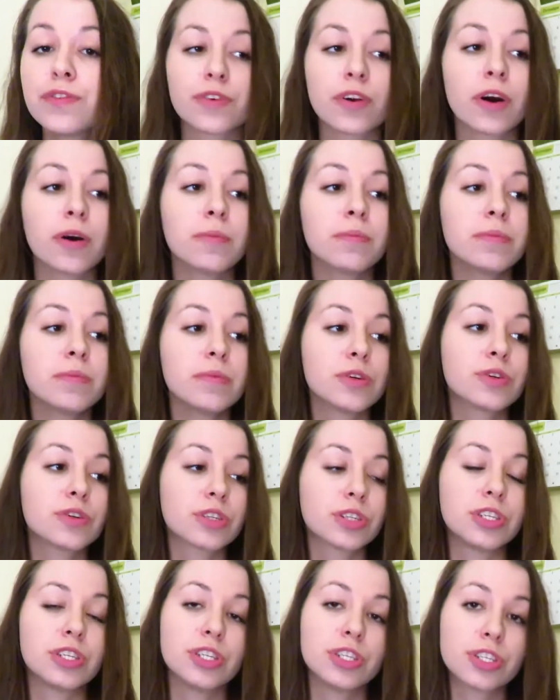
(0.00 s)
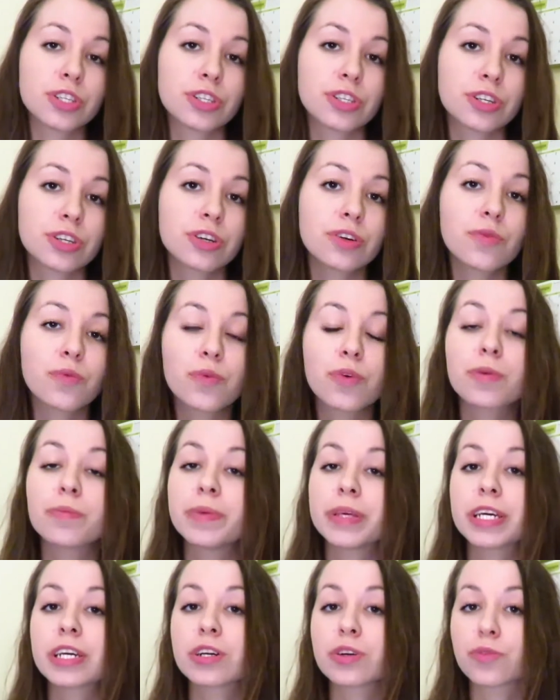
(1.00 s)
from your teacher will
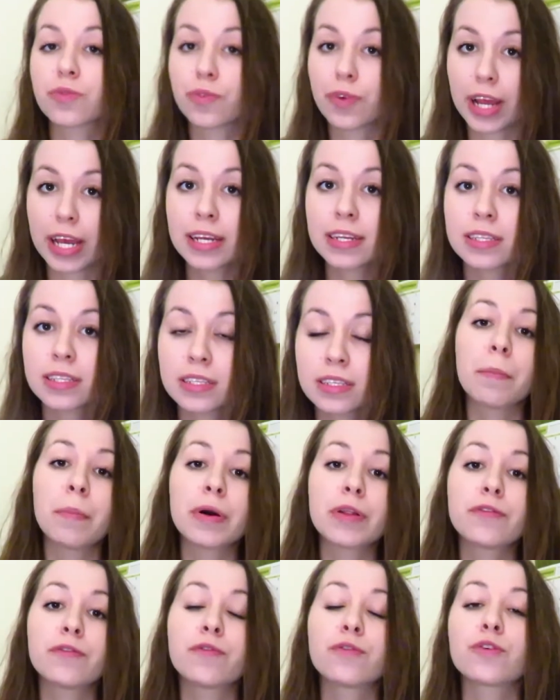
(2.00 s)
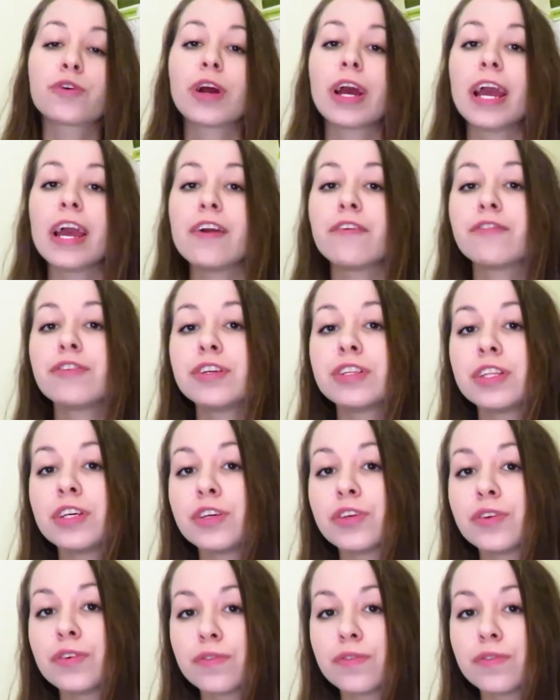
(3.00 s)
be correct, but for everything